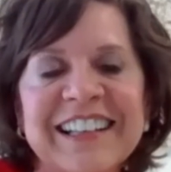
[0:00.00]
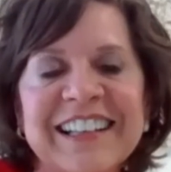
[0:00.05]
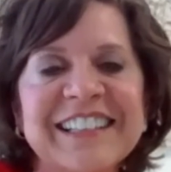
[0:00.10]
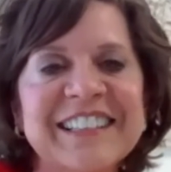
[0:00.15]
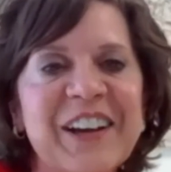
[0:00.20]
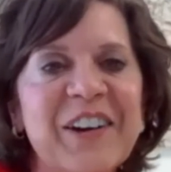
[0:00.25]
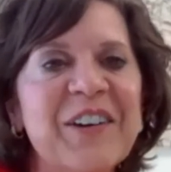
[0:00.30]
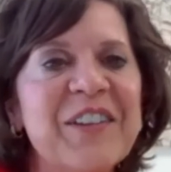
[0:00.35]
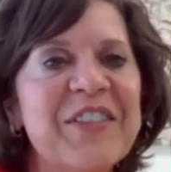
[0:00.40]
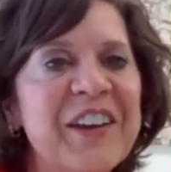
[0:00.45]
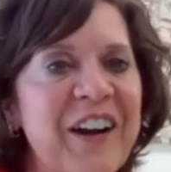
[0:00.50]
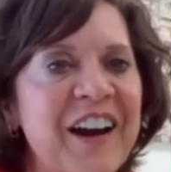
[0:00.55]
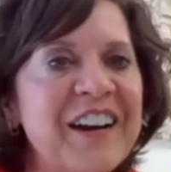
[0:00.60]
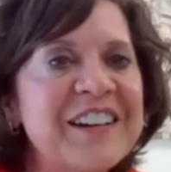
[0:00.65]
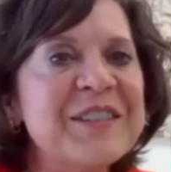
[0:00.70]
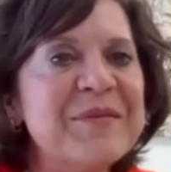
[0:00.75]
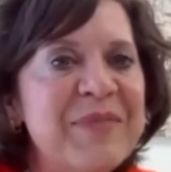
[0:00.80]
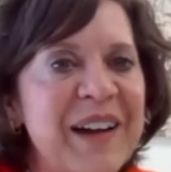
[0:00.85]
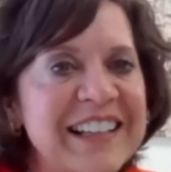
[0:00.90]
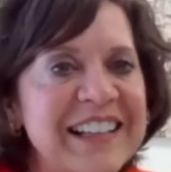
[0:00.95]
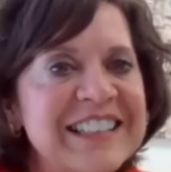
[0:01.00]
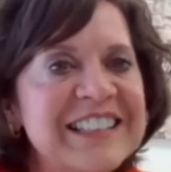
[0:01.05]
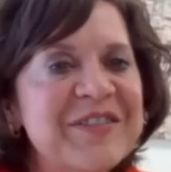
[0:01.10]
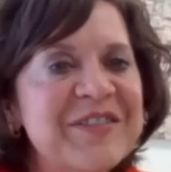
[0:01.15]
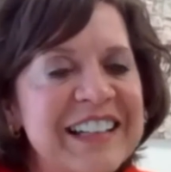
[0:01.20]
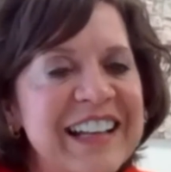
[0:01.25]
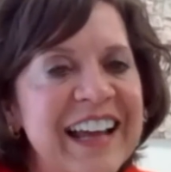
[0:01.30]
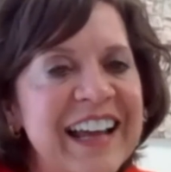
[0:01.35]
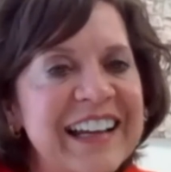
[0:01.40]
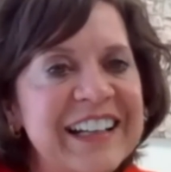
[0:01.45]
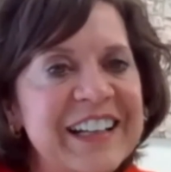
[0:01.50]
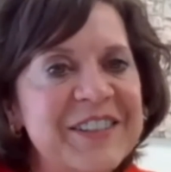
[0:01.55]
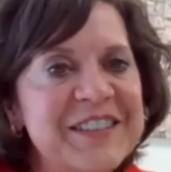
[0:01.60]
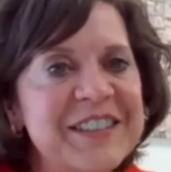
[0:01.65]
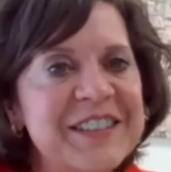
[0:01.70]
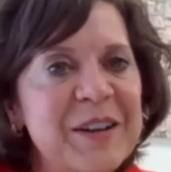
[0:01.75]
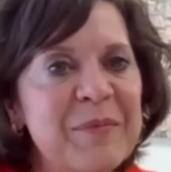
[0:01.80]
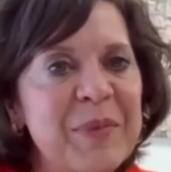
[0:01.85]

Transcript: So there are some positive and negatives,